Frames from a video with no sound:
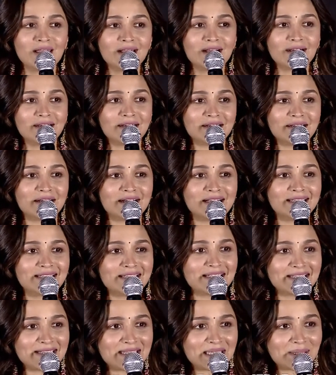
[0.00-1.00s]

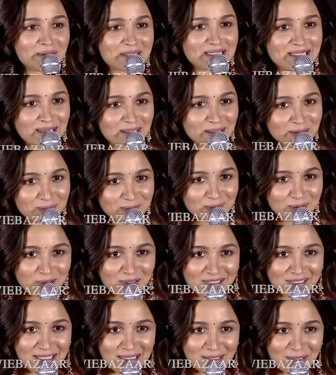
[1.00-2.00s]
Andriki namaskaram to
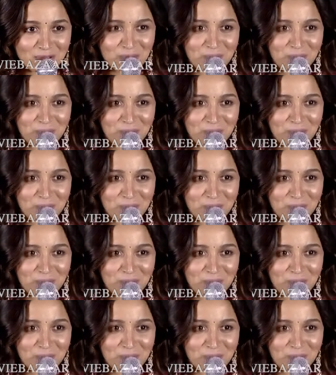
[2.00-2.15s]
the Telugu